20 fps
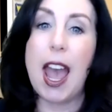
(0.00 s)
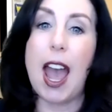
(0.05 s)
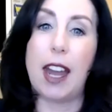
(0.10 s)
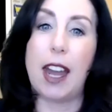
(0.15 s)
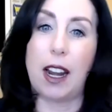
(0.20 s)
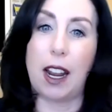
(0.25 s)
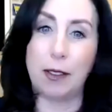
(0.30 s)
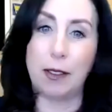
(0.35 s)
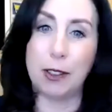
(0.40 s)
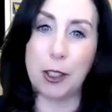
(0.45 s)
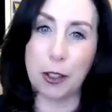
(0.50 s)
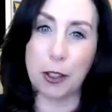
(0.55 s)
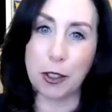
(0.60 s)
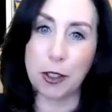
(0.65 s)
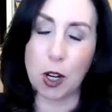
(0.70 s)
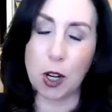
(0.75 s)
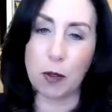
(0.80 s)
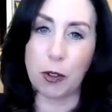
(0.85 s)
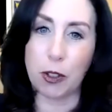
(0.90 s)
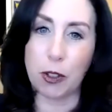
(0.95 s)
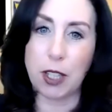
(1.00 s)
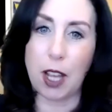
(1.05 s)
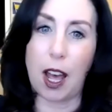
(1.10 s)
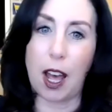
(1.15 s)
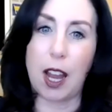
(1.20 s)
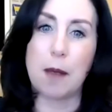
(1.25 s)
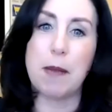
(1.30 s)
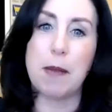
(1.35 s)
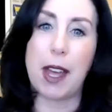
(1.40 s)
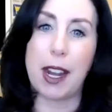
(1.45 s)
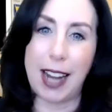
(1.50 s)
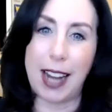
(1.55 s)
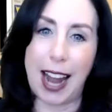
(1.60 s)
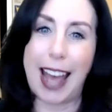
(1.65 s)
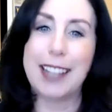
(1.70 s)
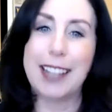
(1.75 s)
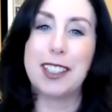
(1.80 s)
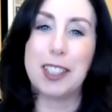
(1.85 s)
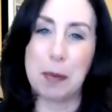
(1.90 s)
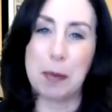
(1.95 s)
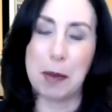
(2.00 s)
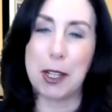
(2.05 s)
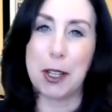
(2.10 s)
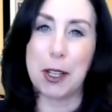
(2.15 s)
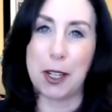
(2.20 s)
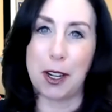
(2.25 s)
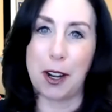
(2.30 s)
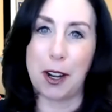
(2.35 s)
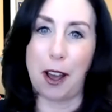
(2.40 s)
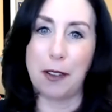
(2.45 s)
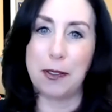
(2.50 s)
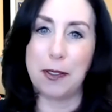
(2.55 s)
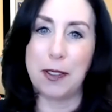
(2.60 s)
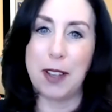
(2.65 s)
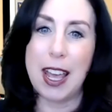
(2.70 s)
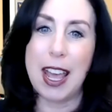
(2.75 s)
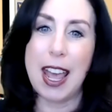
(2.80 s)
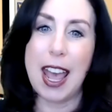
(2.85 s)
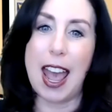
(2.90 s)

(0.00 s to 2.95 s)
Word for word: And I've learned over time that it has to be good enough.